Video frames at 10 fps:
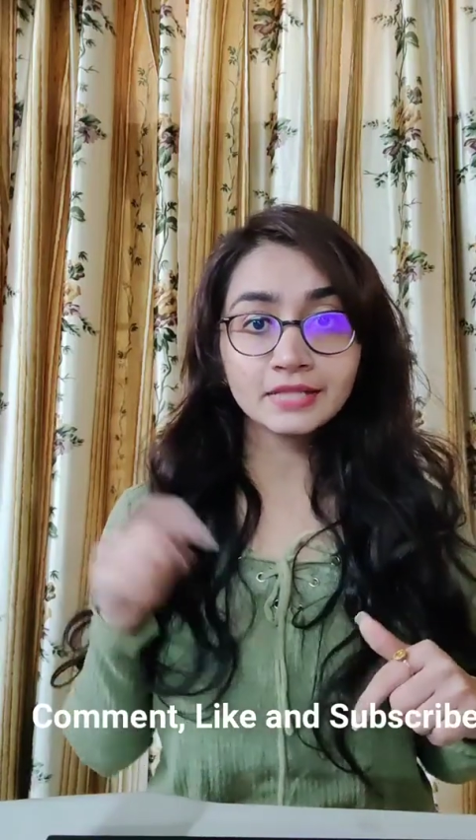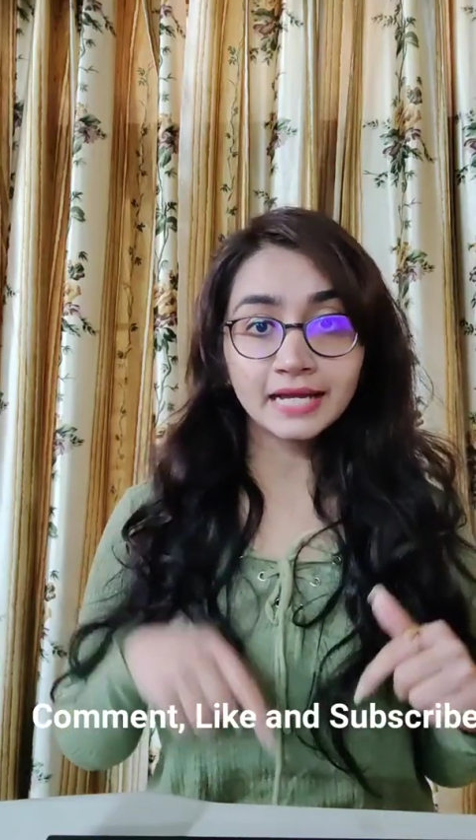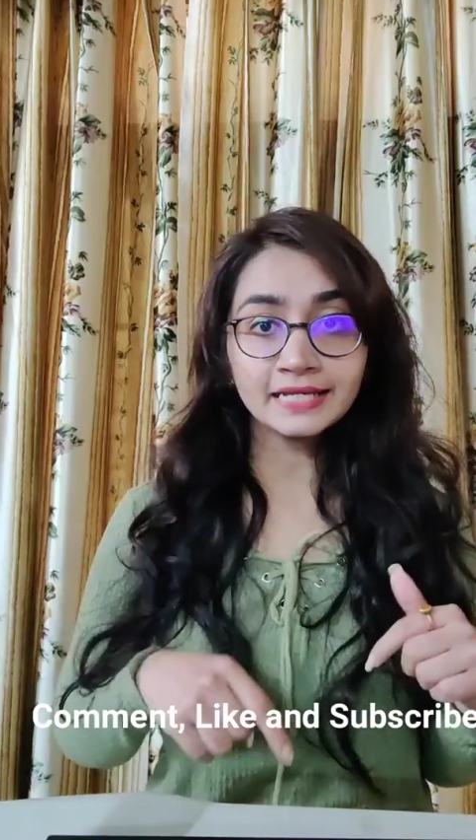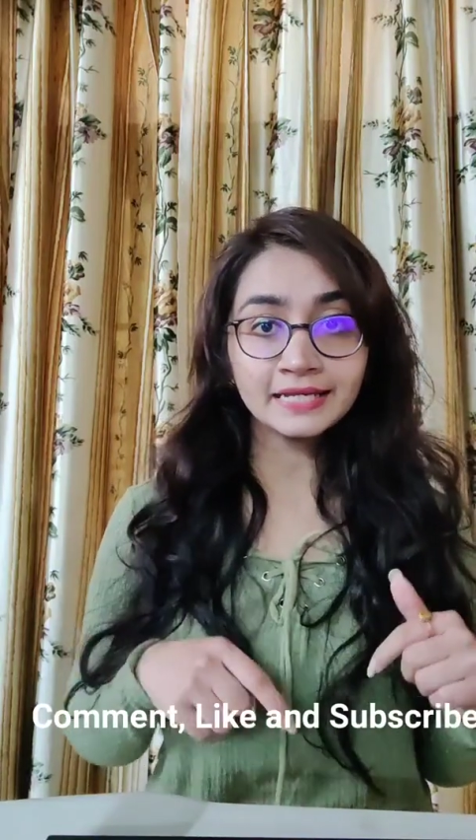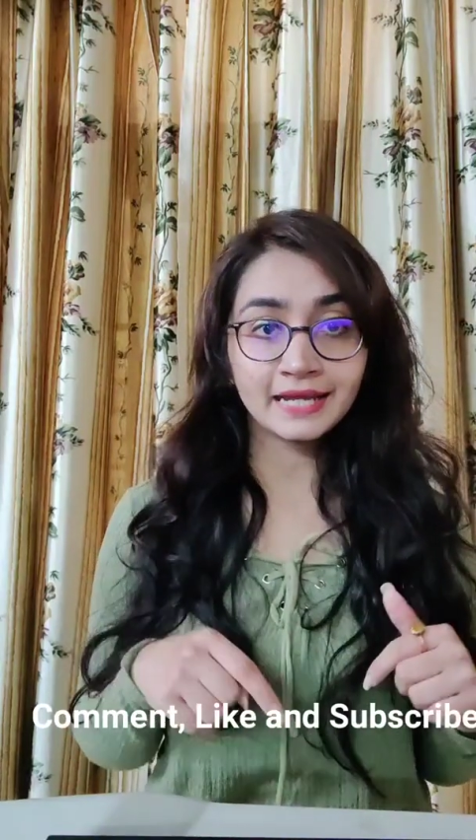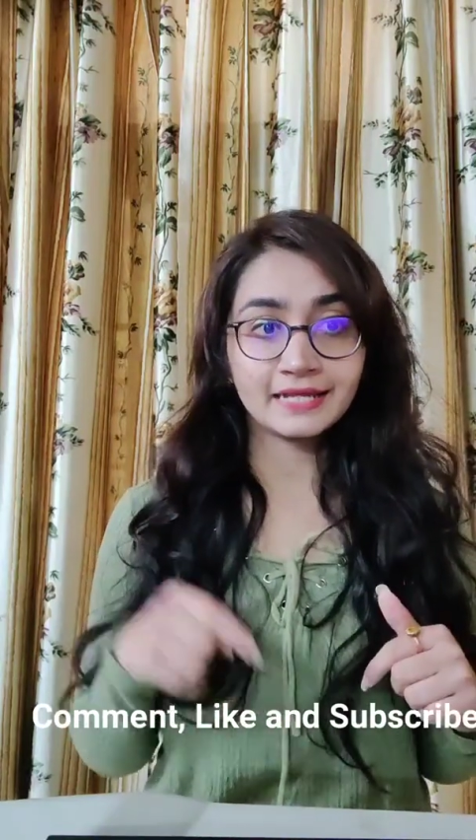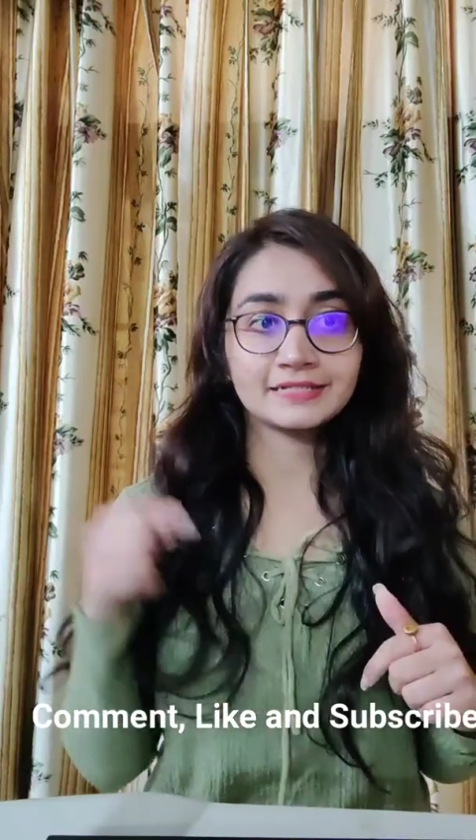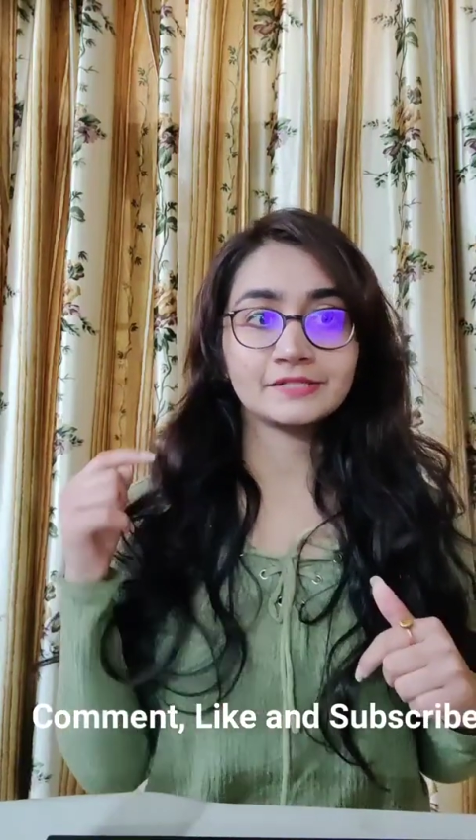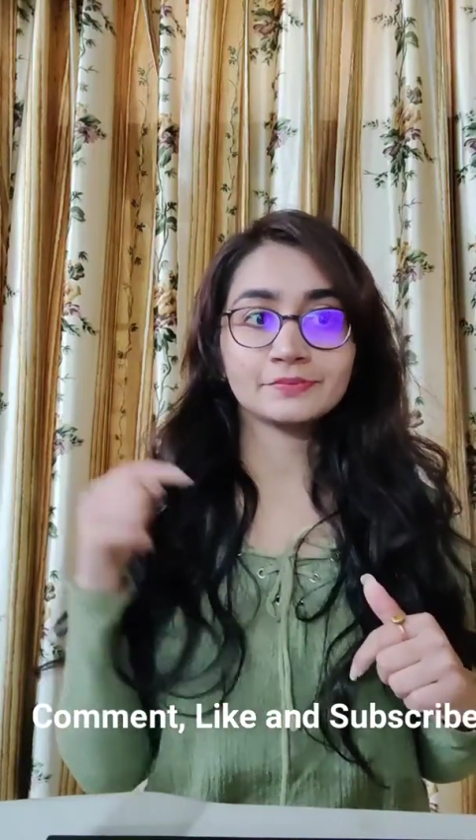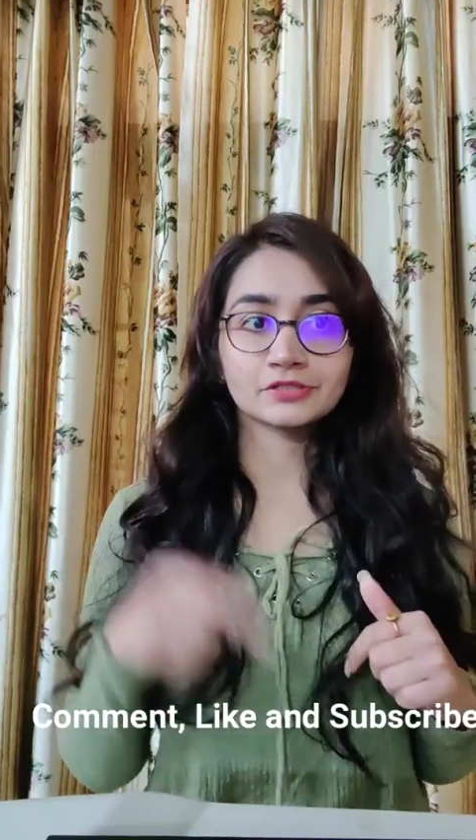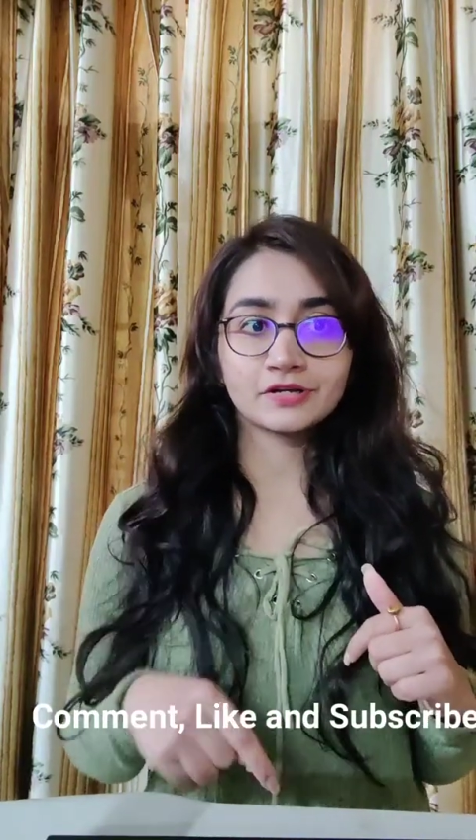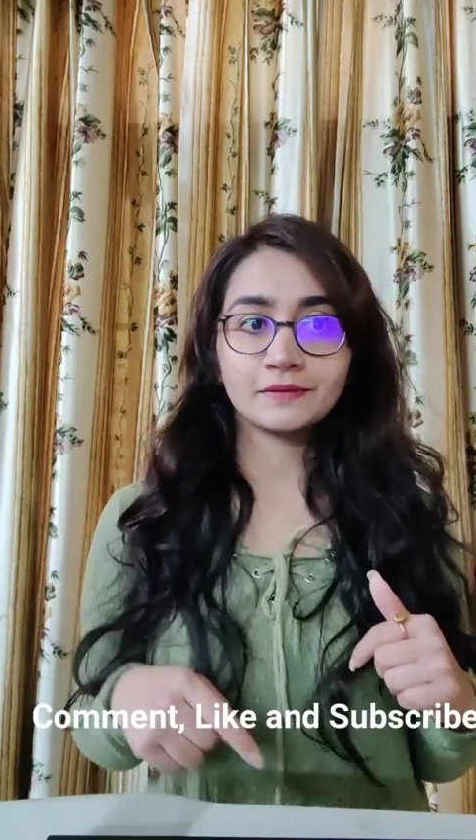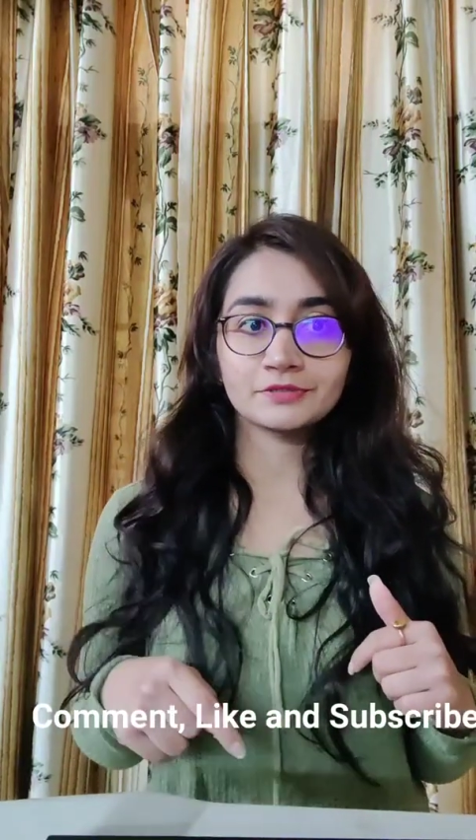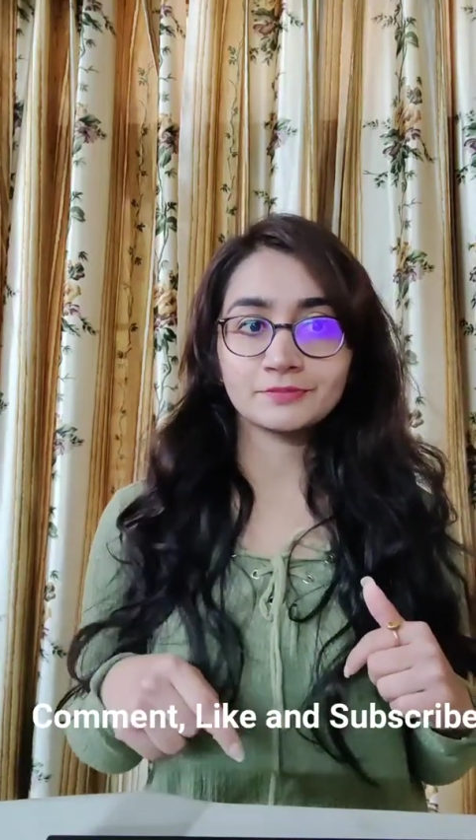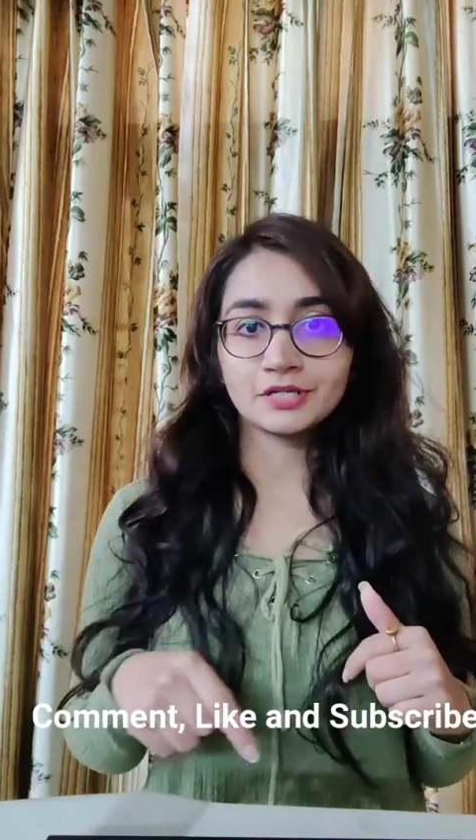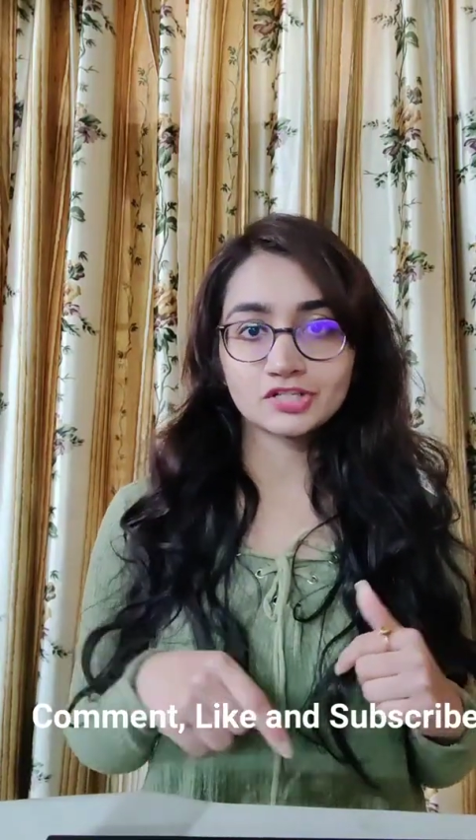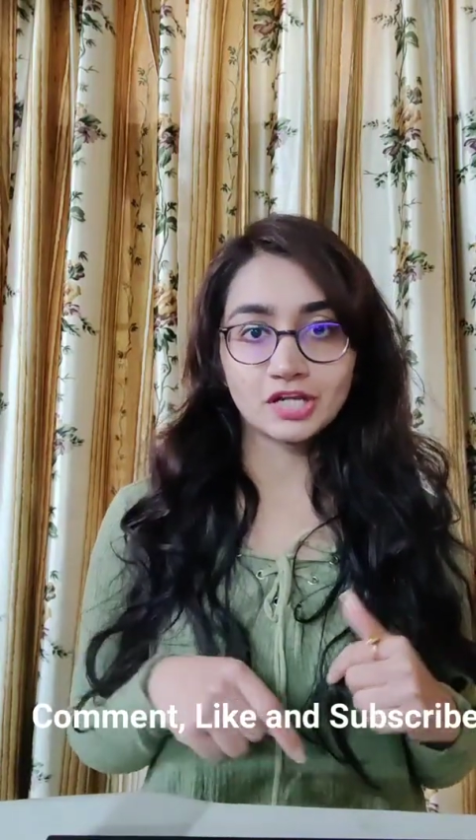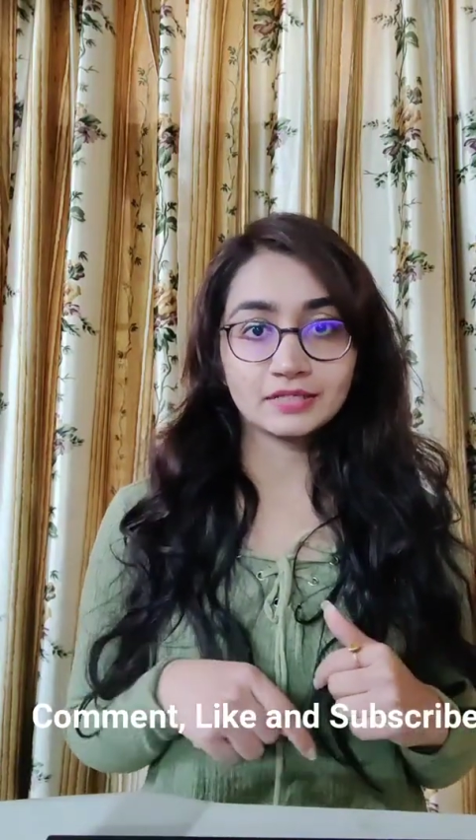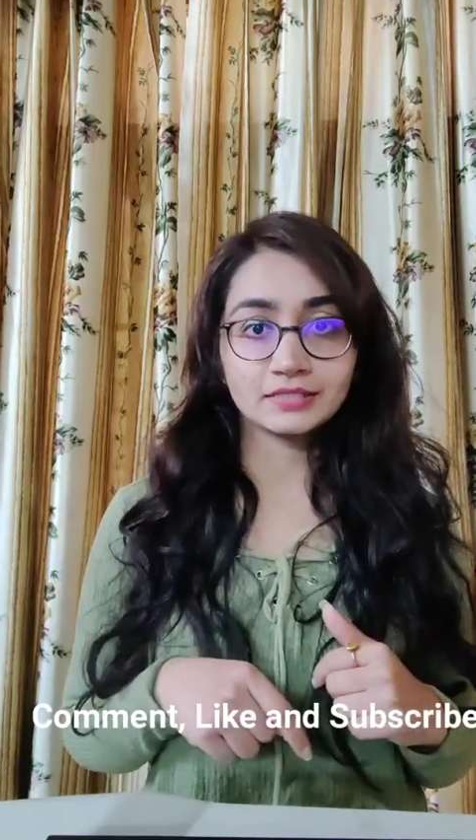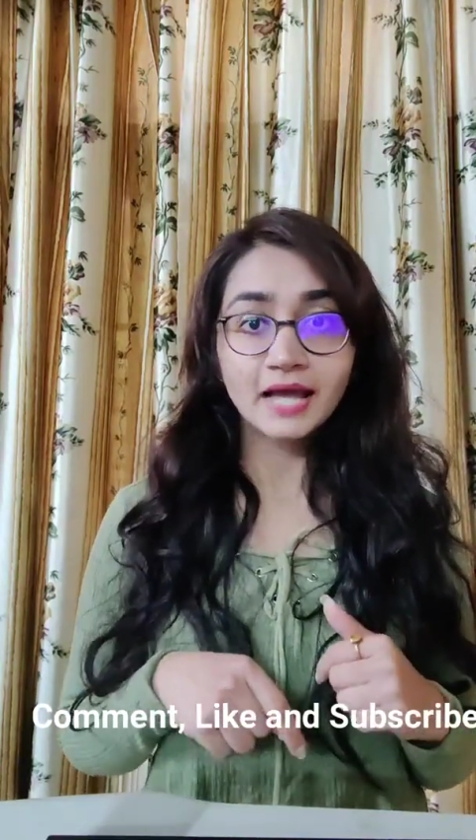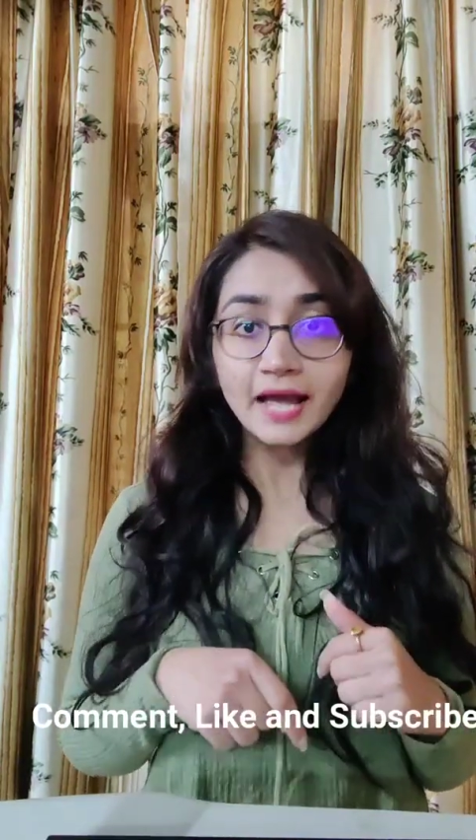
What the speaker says: like, and subscribe to my channel.